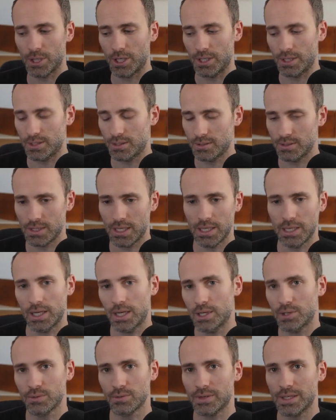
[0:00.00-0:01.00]
but
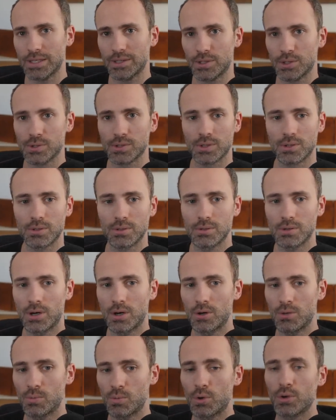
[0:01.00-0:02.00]
I, I don't think those are
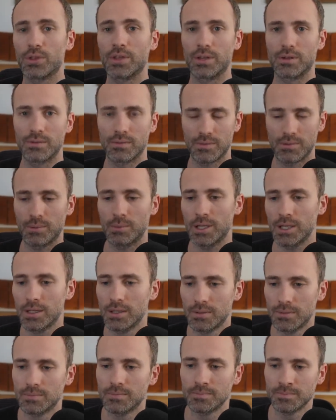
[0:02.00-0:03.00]
are worth it for
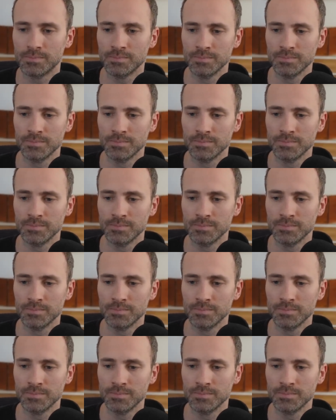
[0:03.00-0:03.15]
me.